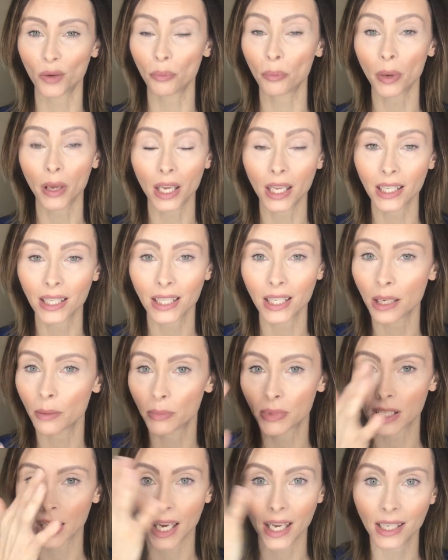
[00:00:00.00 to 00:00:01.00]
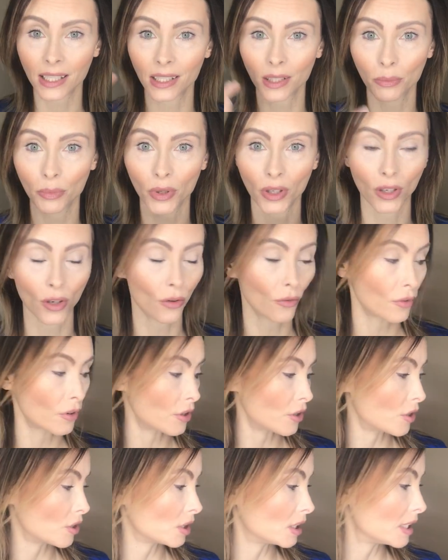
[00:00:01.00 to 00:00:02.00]
the pen tip size to put over
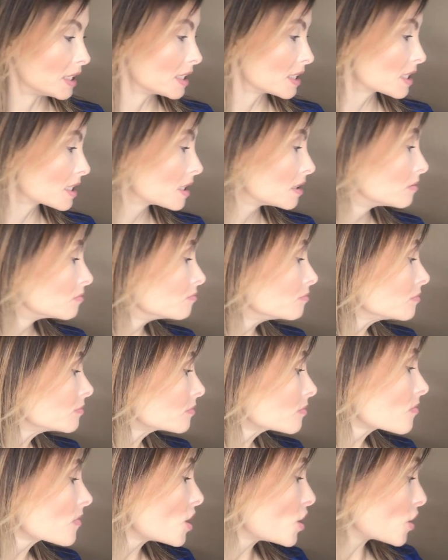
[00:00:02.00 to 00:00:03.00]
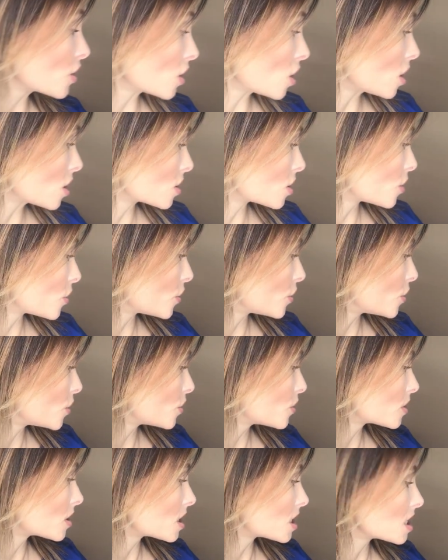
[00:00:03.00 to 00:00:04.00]
your lids. You can also
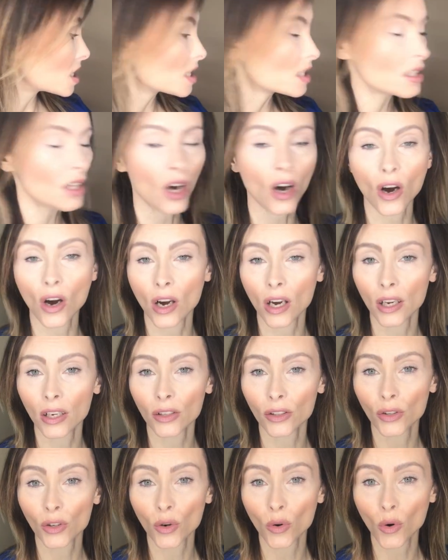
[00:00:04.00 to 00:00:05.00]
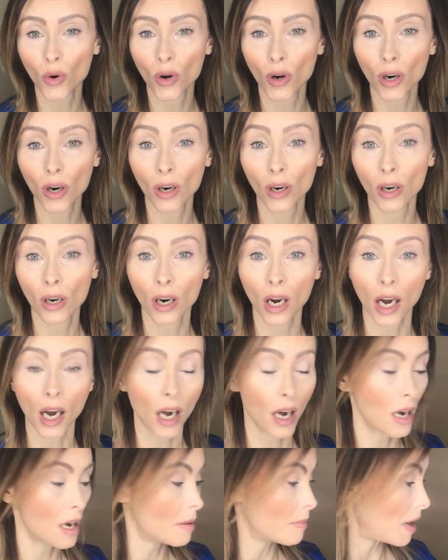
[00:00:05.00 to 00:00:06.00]
use this on your
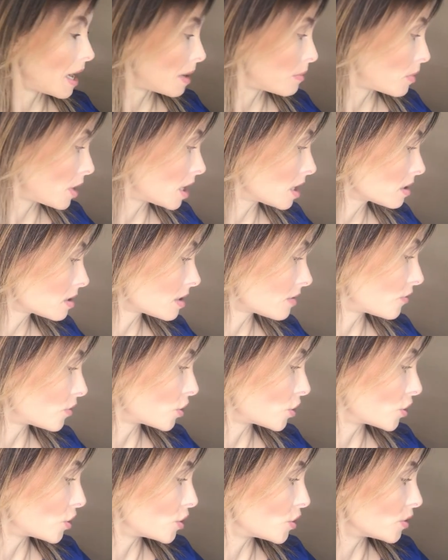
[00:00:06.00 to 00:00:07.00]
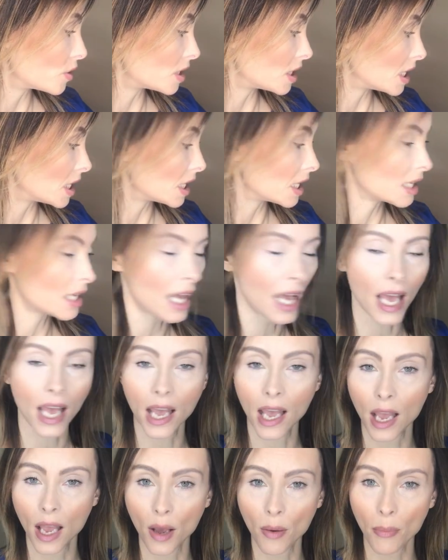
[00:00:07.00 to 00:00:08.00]
eyebrows if you're using
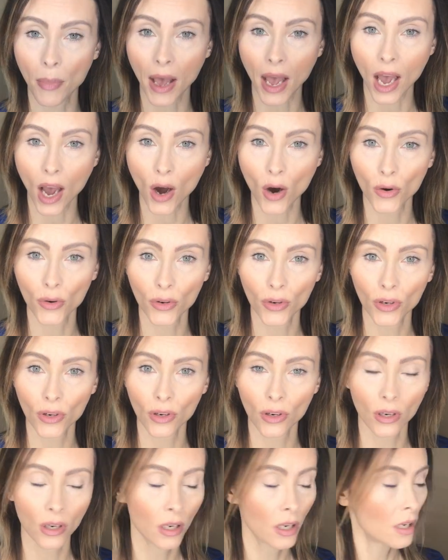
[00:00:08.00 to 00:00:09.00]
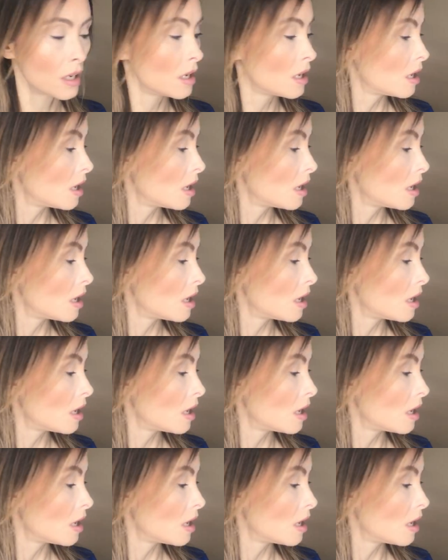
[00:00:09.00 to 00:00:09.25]
a powder